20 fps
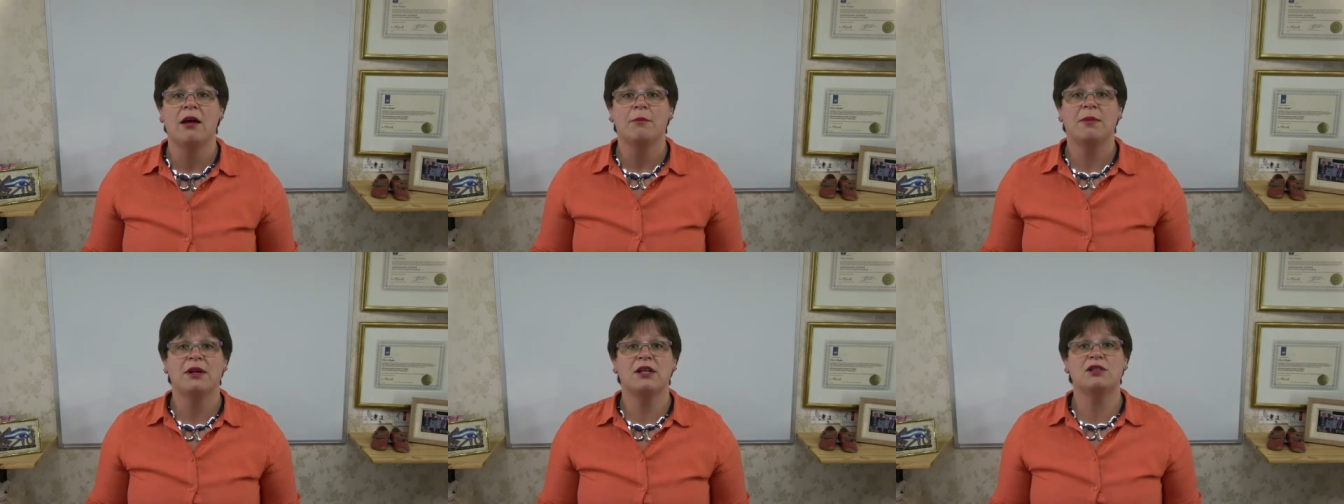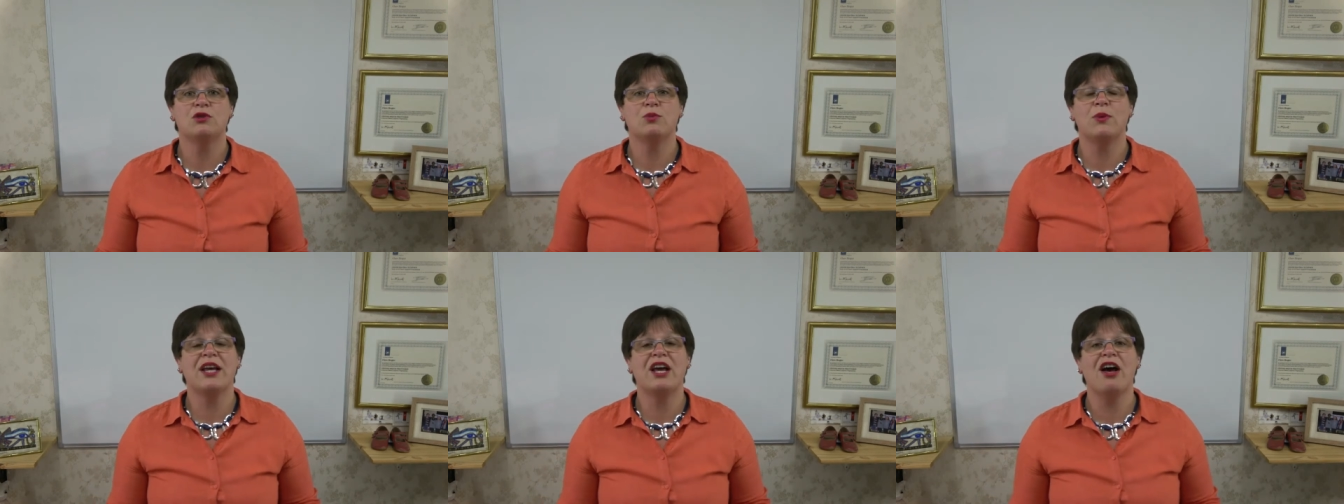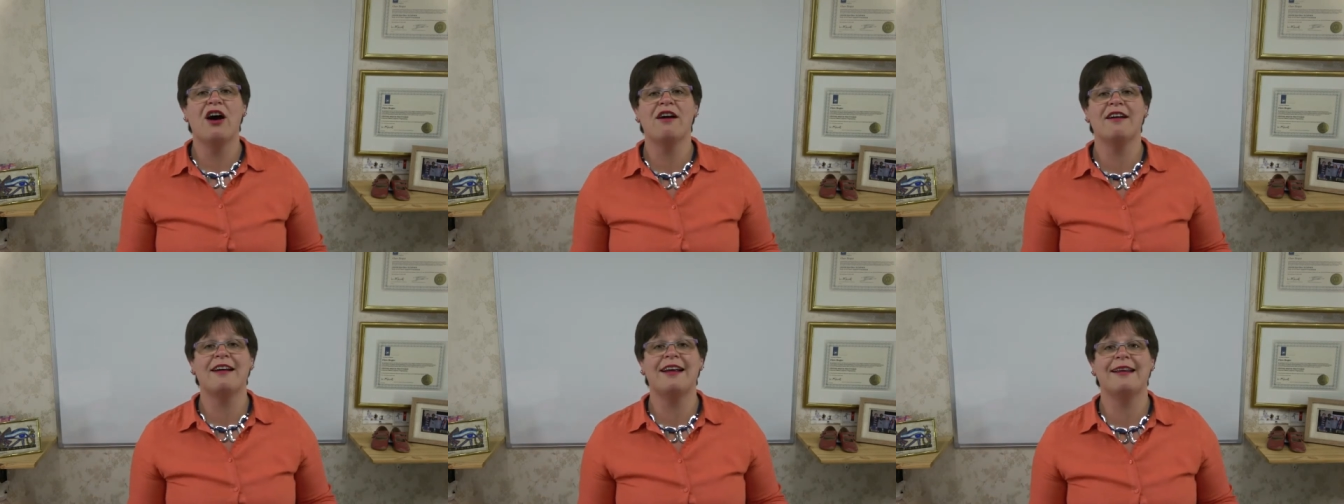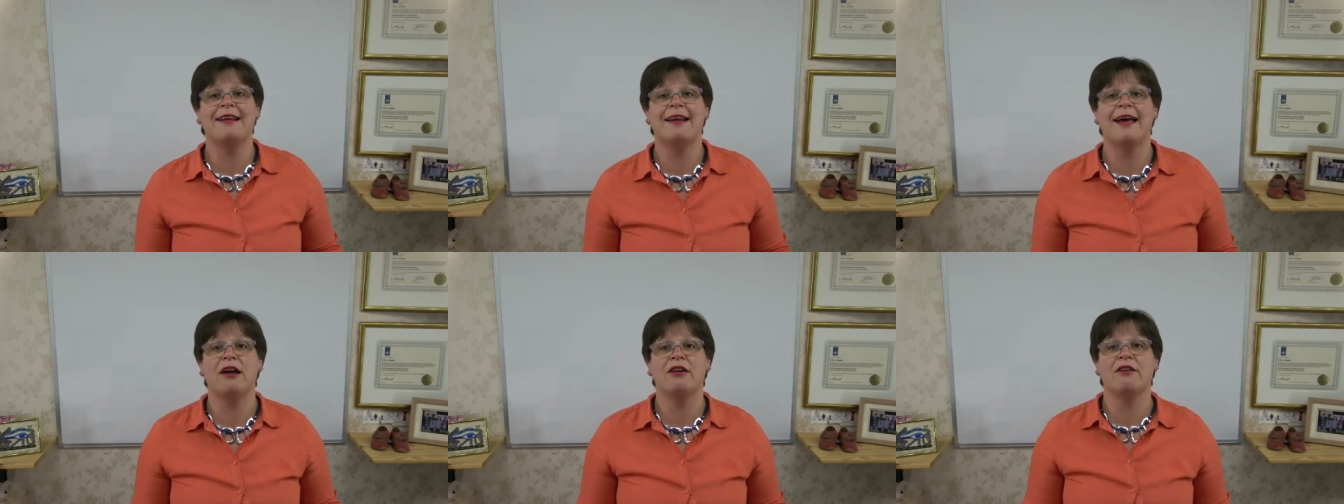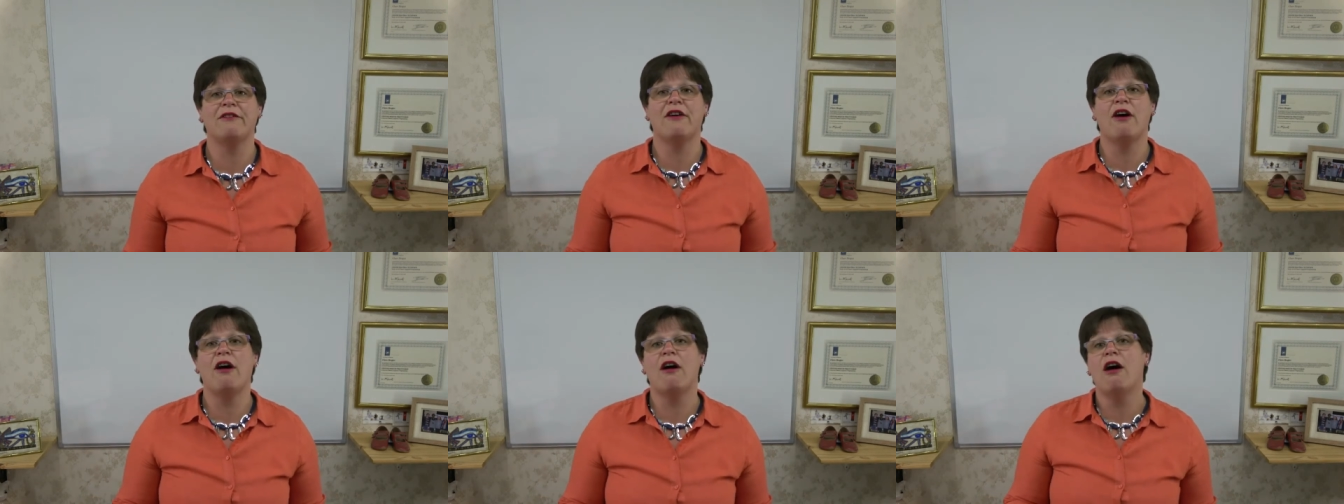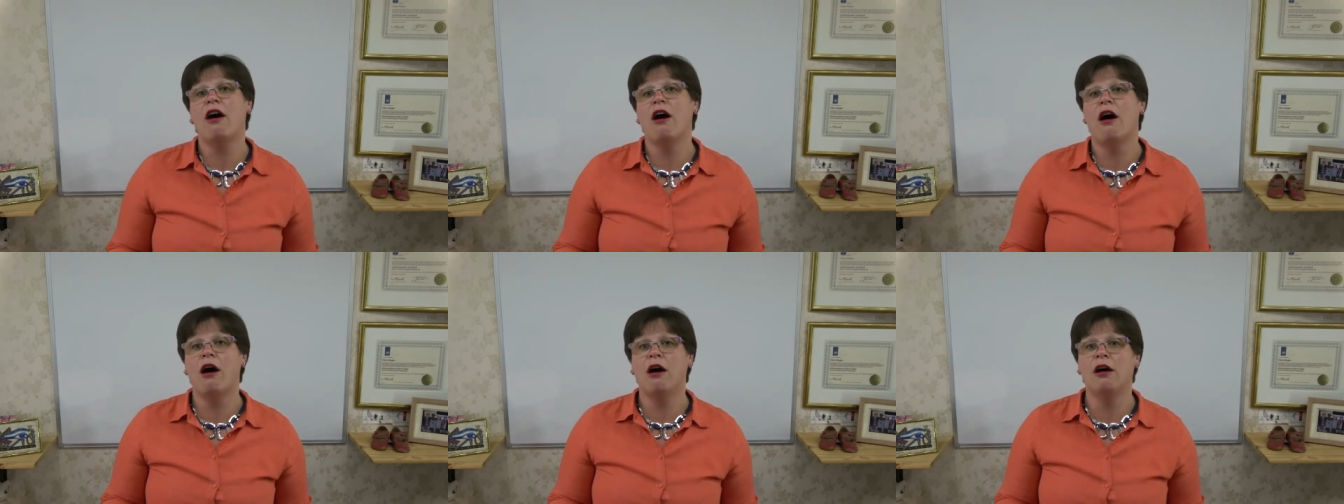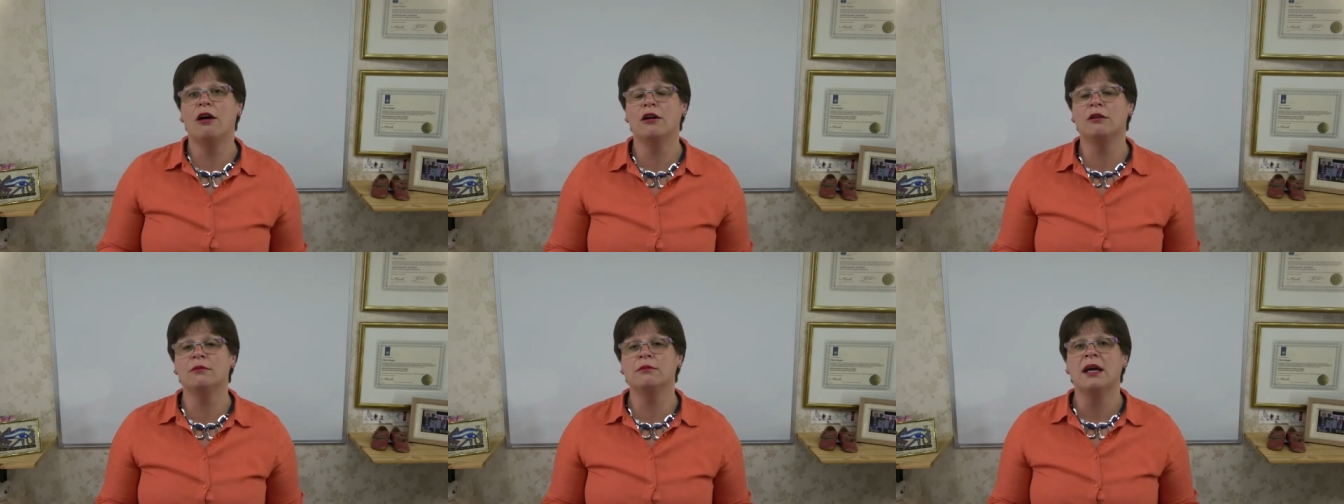because we can't get it out of our
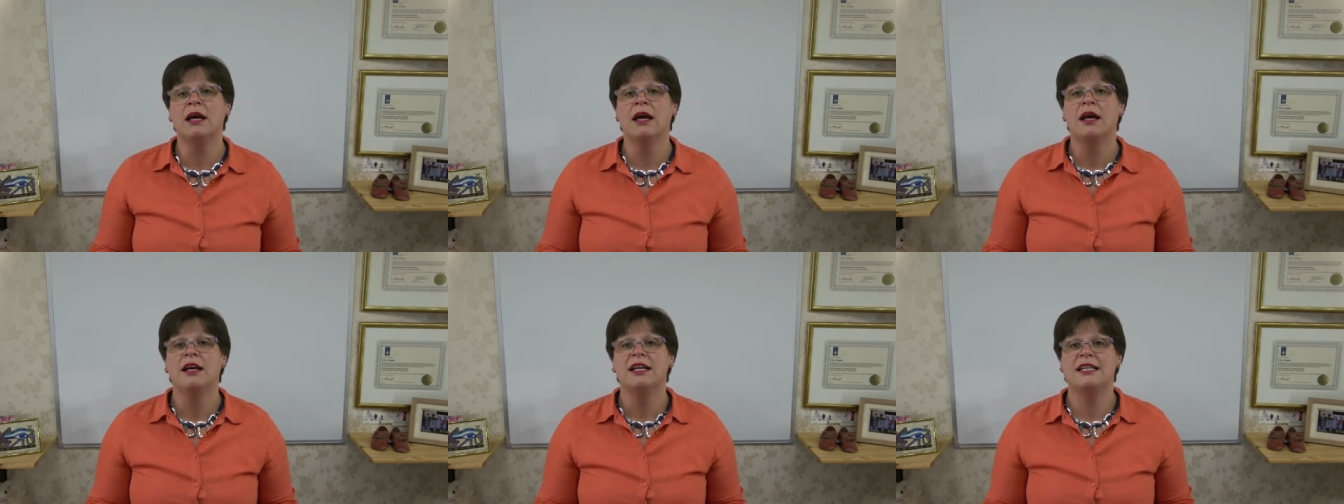home